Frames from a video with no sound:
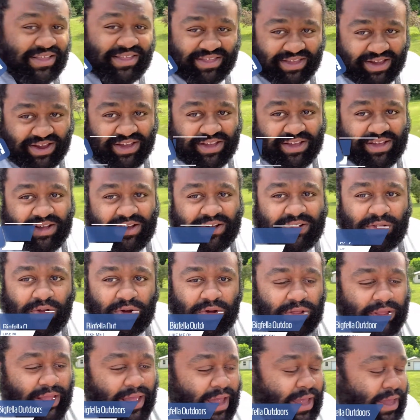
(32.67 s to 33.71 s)
There you go,
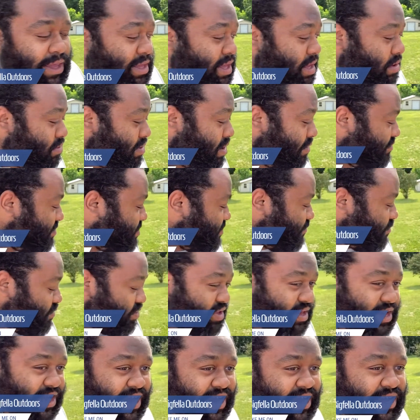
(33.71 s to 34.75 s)
little Lion King reference for
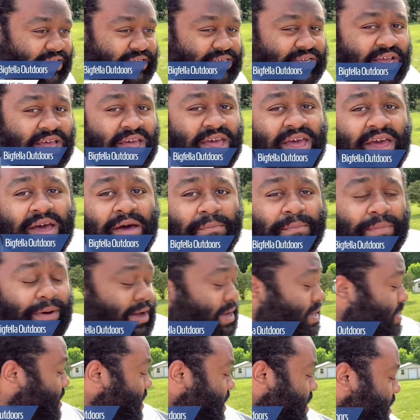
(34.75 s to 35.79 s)
you guys.
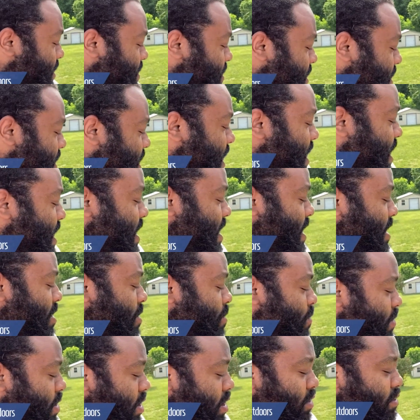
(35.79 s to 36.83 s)
But today
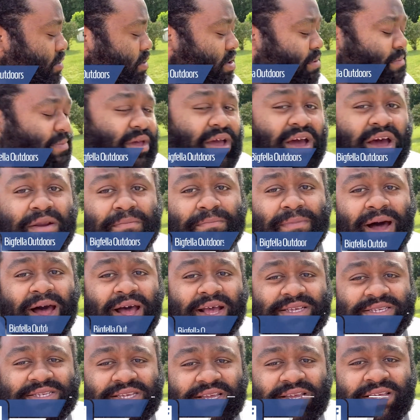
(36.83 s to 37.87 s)
we are going to be
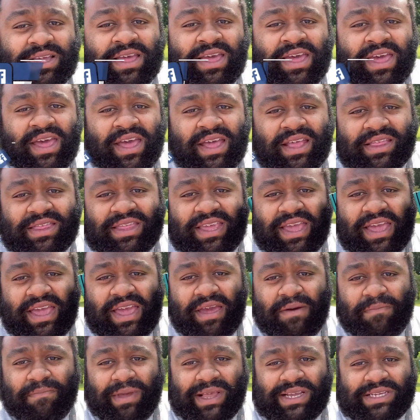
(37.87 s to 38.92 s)
unboxing the
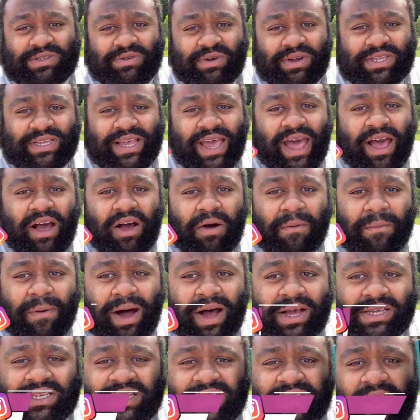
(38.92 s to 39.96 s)
mystery tackle
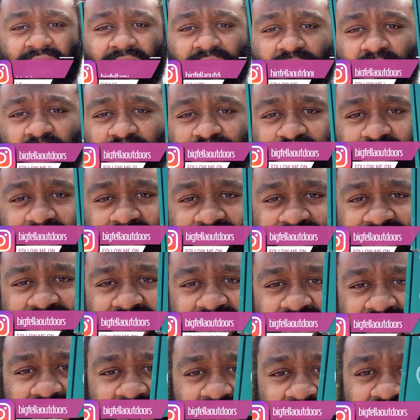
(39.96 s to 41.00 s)
box and I don't know if you can see
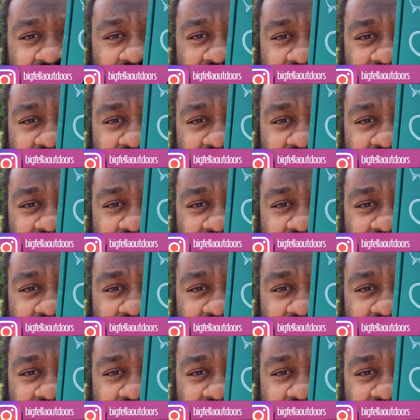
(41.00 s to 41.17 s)
it down